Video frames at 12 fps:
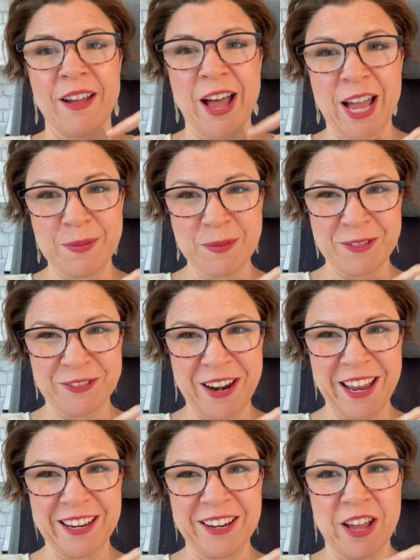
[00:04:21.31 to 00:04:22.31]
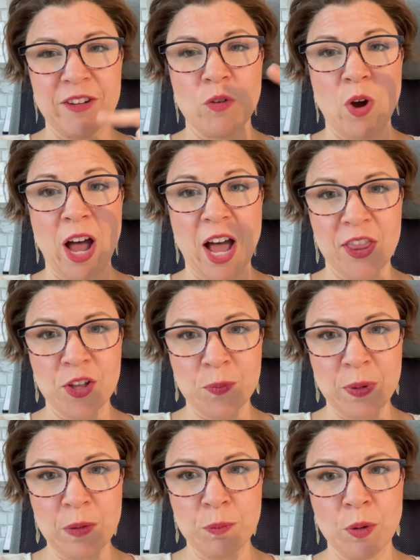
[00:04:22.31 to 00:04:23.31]
I'm afraid of what other
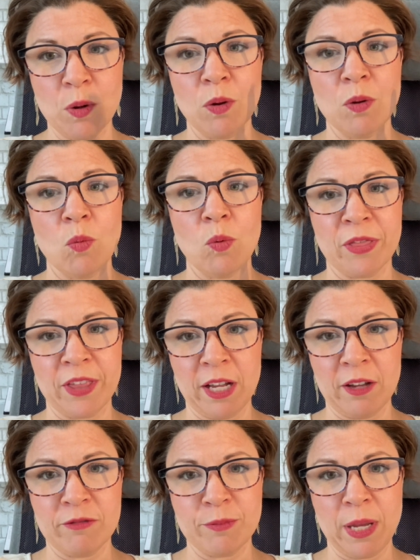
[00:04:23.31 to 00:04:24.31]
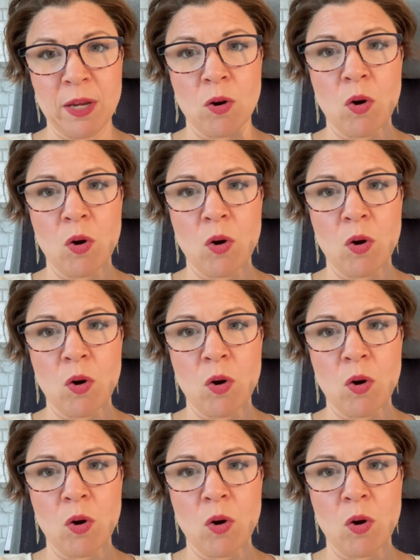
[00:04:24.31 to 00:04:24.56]
people will think of me,